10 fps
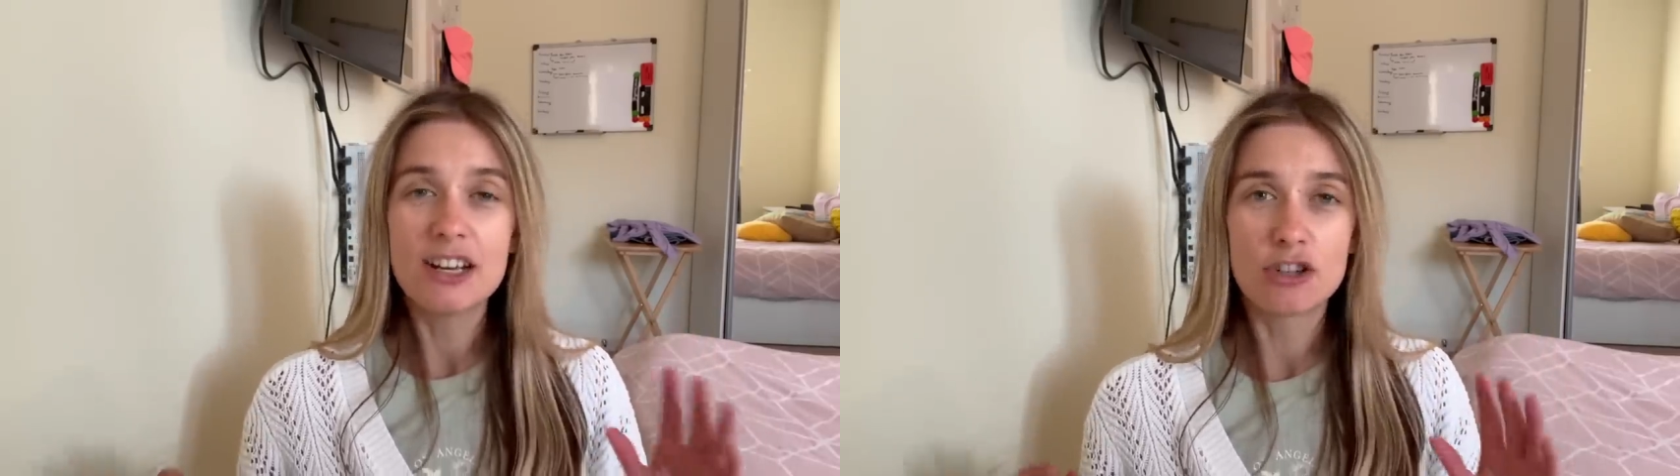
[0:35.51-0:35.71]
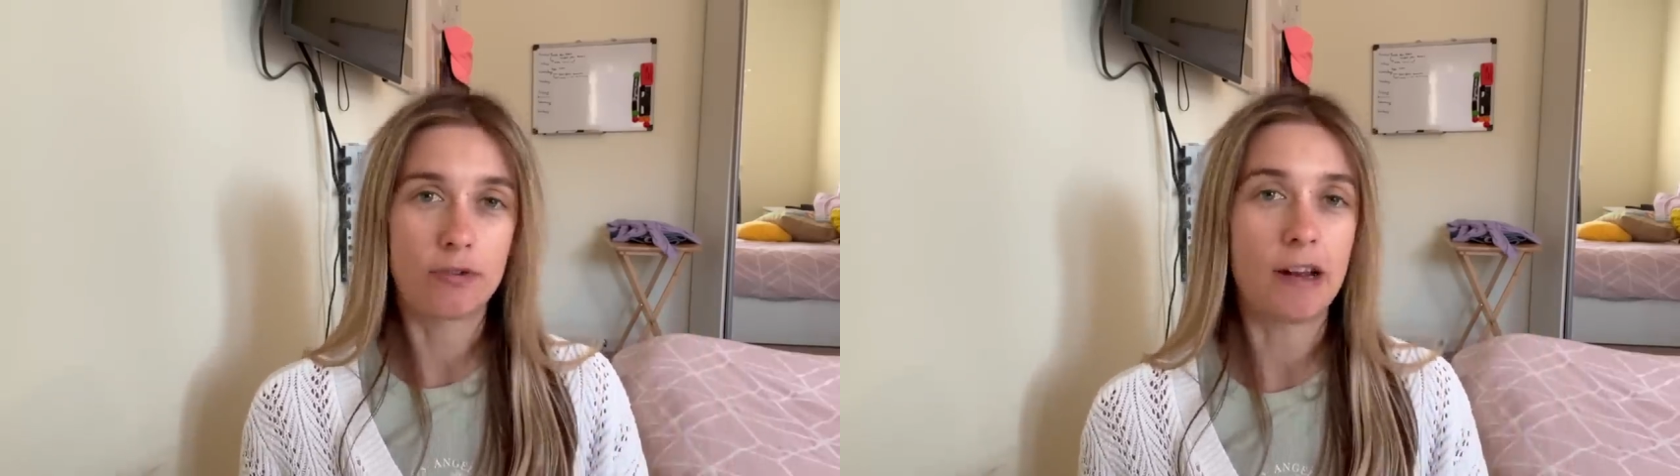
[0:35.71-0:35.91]

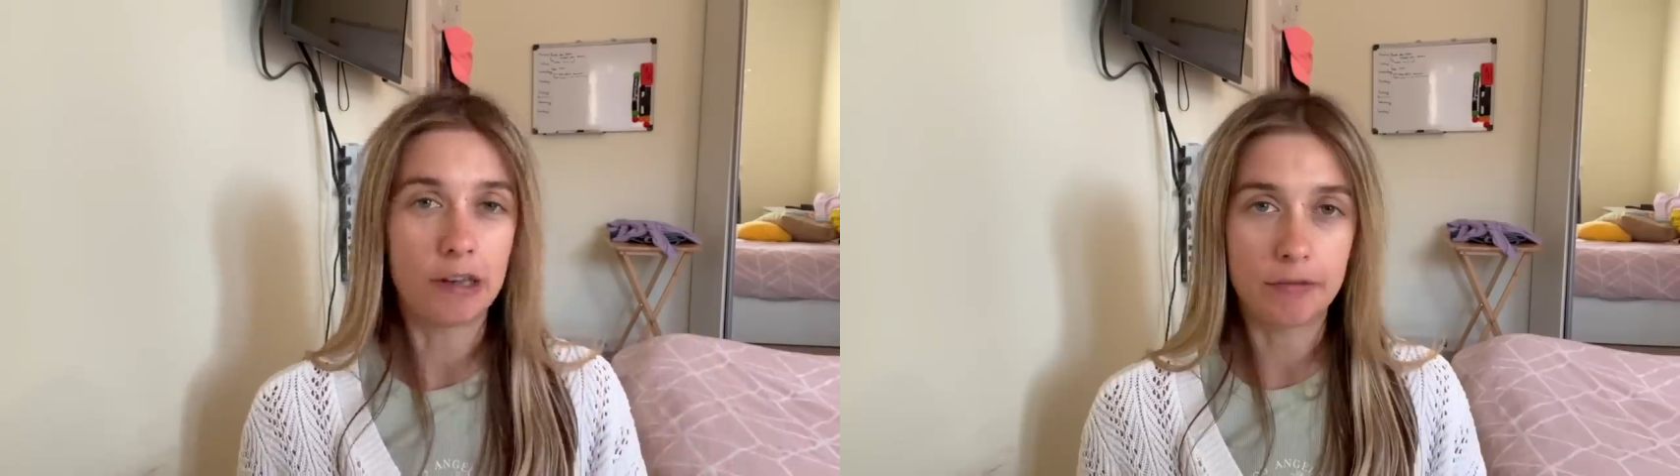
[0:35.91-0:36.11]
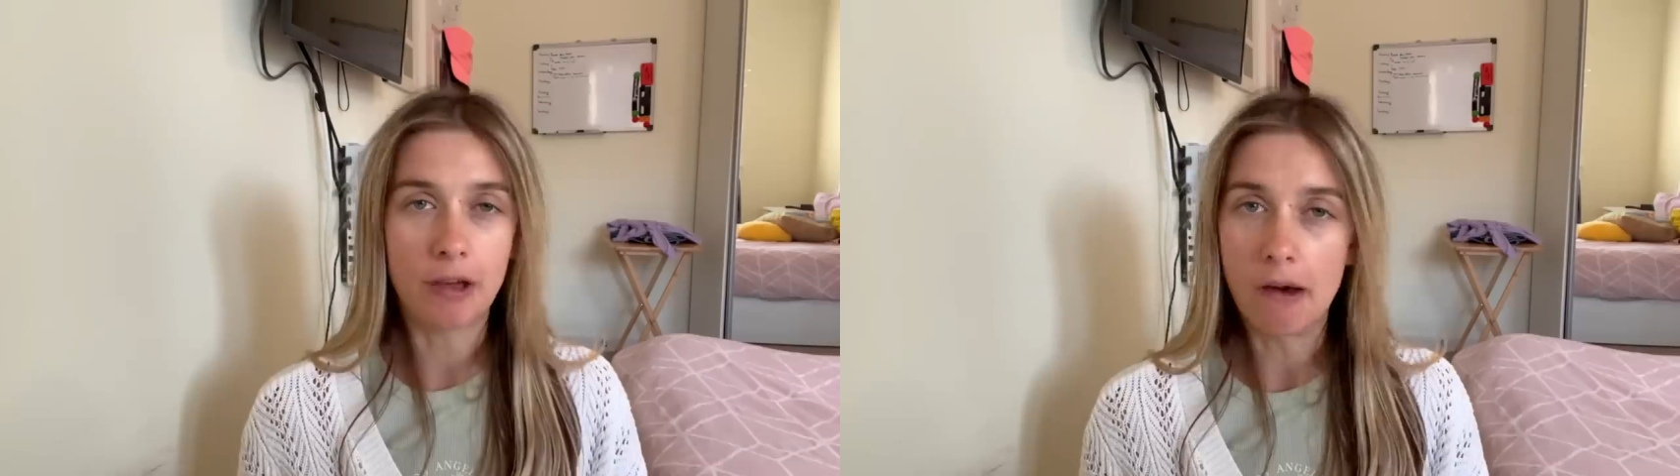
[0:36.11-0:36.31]

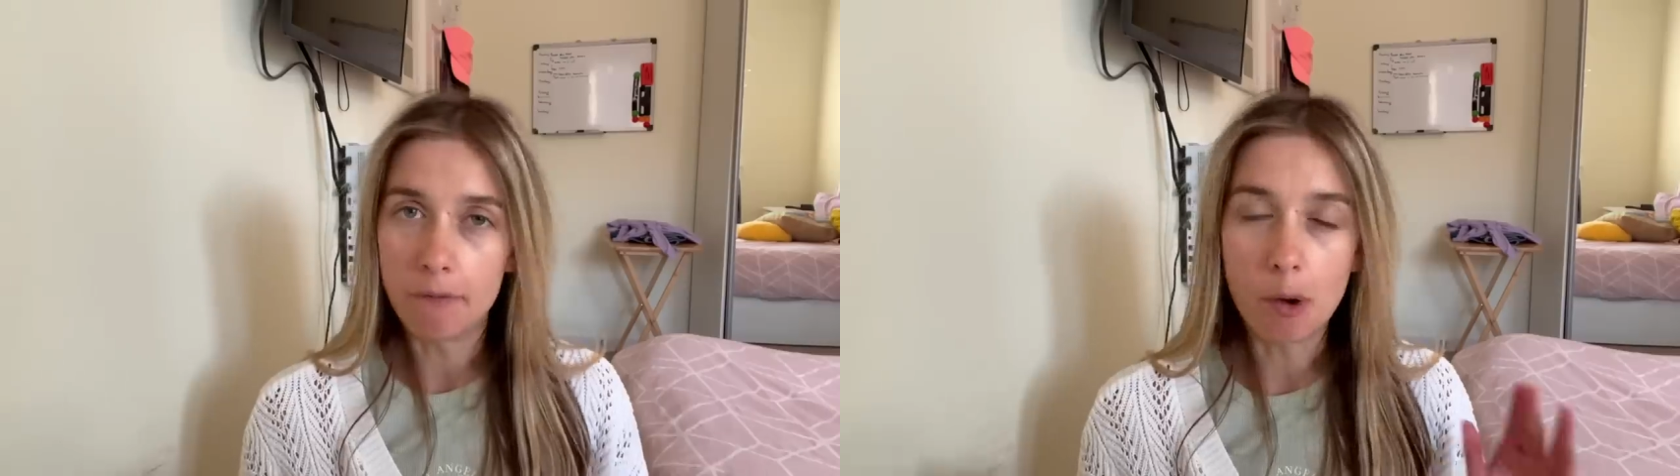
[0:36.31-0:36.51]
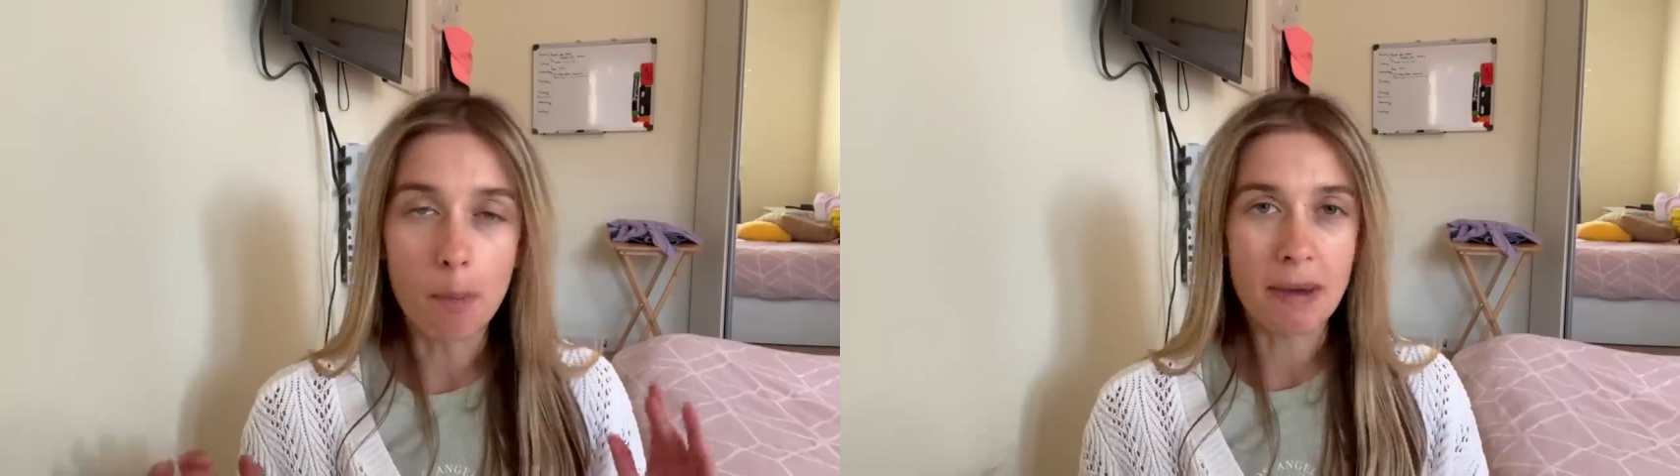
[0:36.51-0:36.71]
transfer
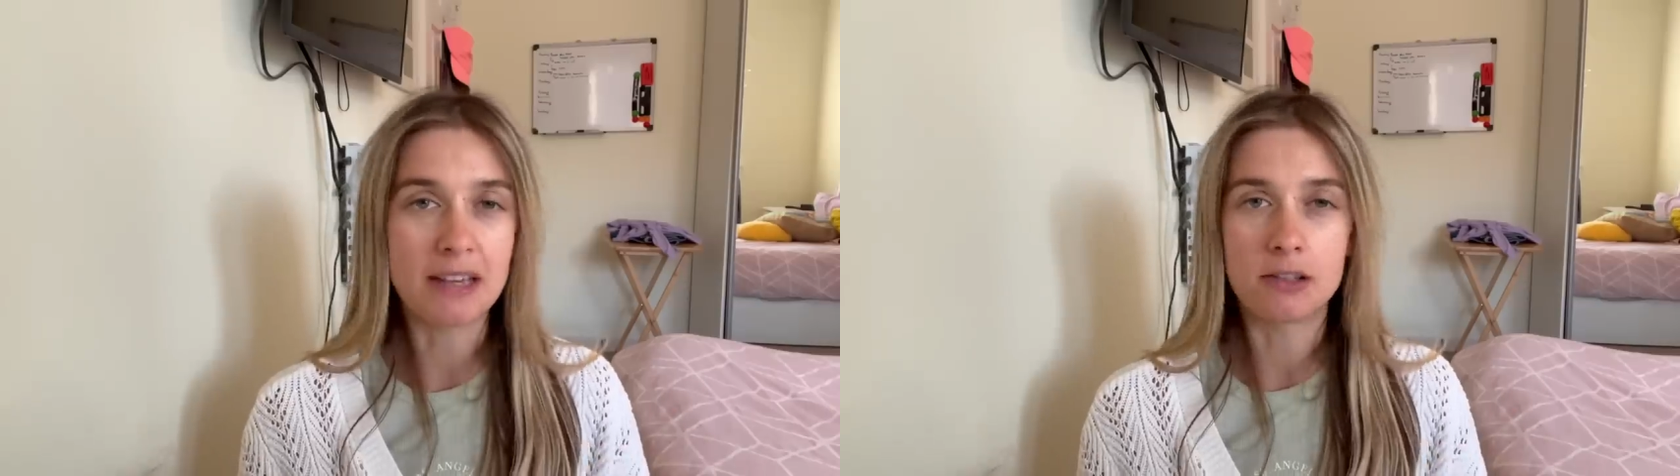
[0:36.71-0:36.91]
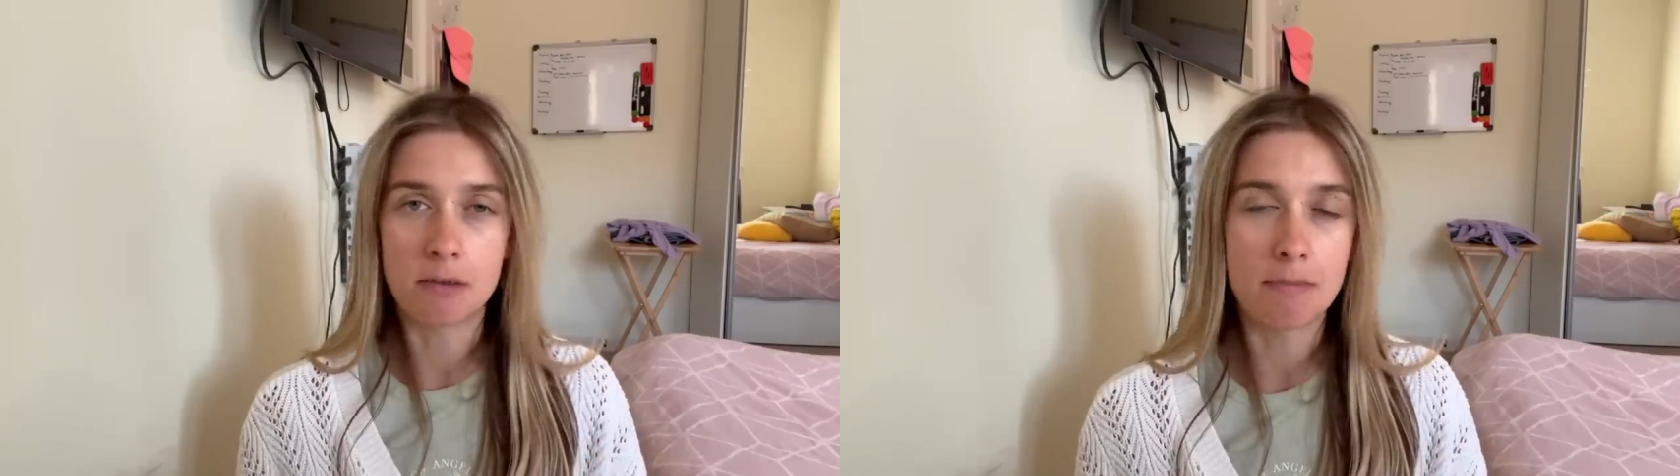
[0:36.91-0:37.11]
for
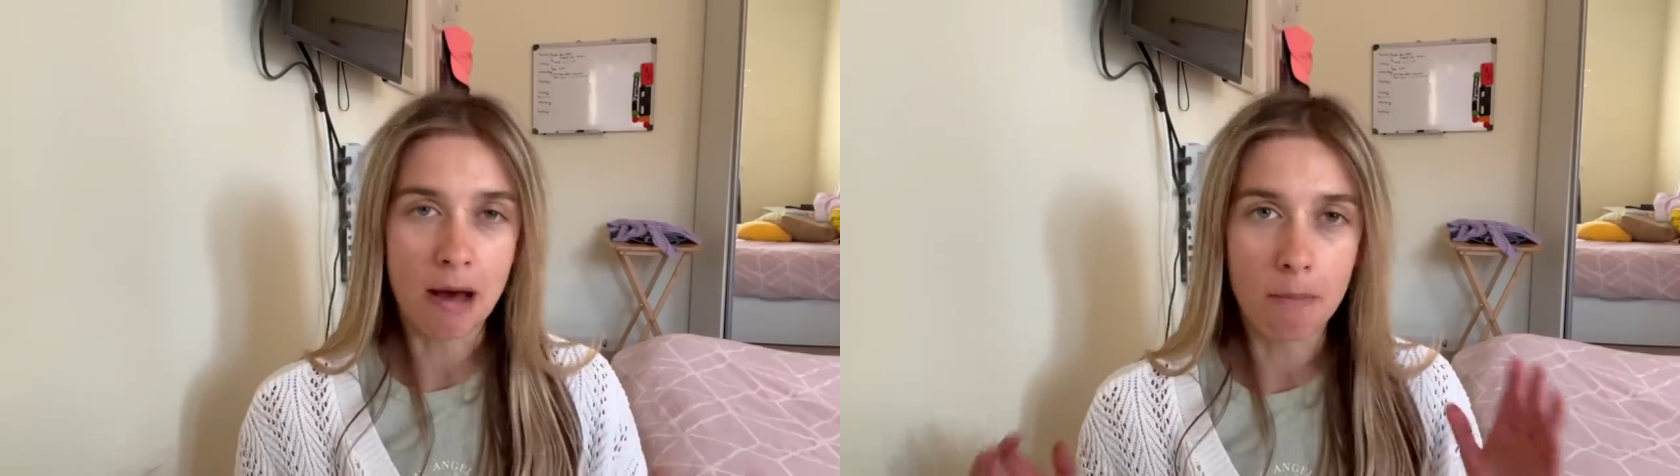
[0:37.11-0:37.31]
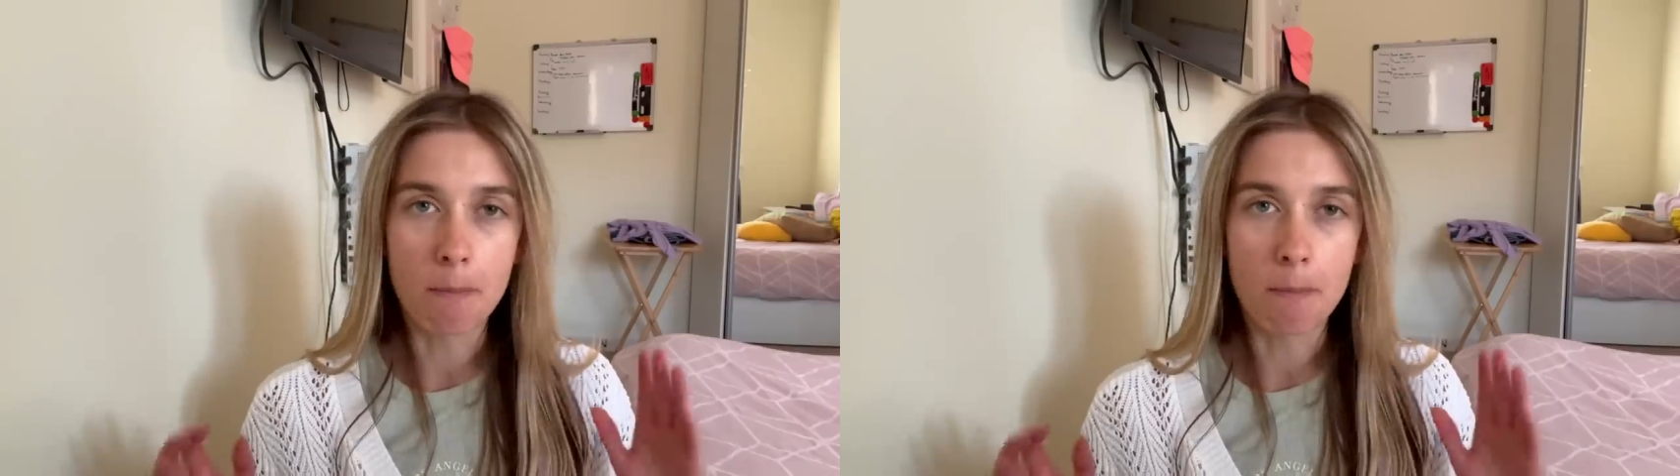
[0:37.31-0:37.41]
Mason Mount,